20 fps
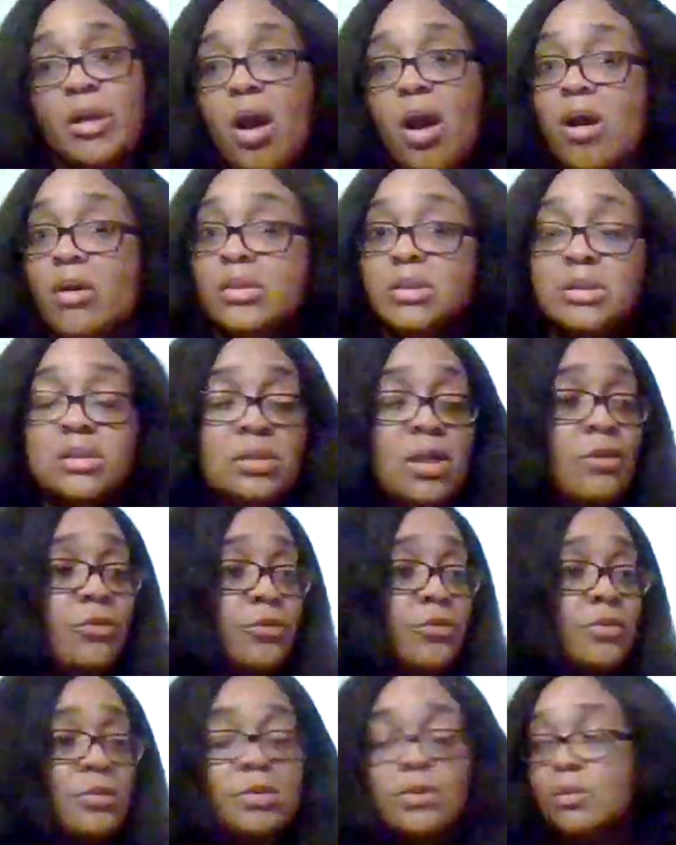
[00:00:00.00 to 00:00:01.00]
all this
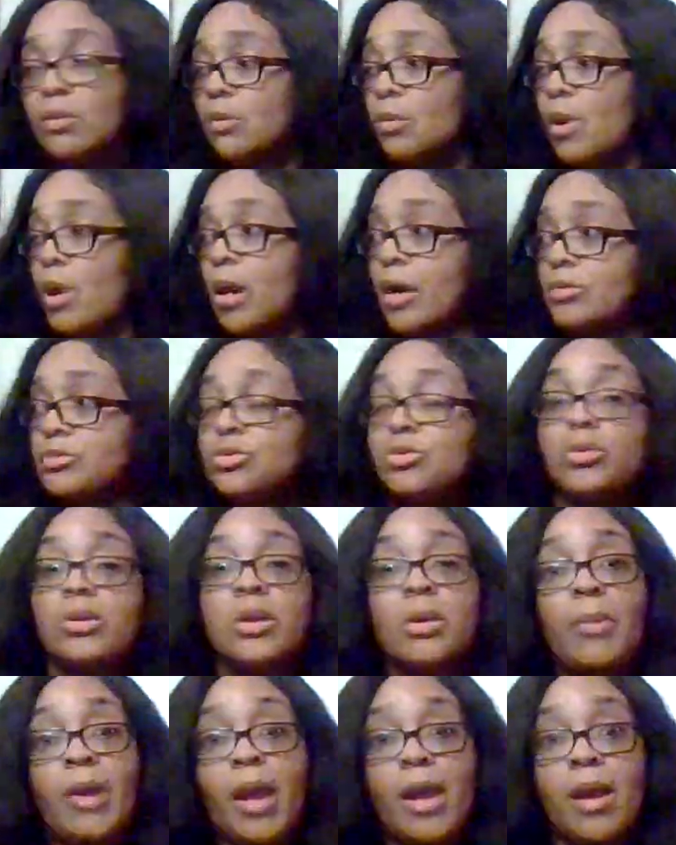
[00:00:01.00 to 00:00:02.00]
stuff about you
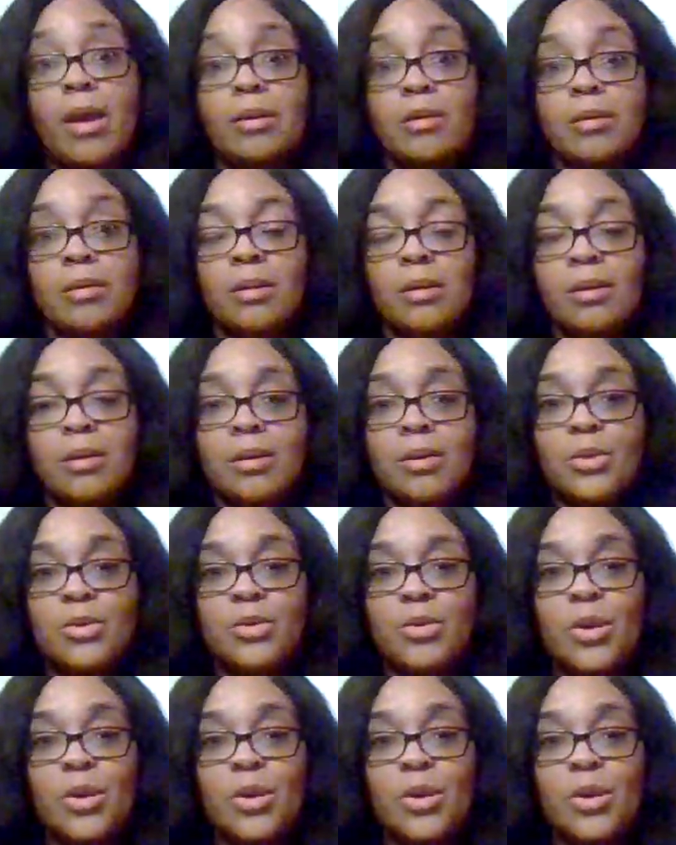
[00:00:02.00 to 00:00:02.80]
and the bad you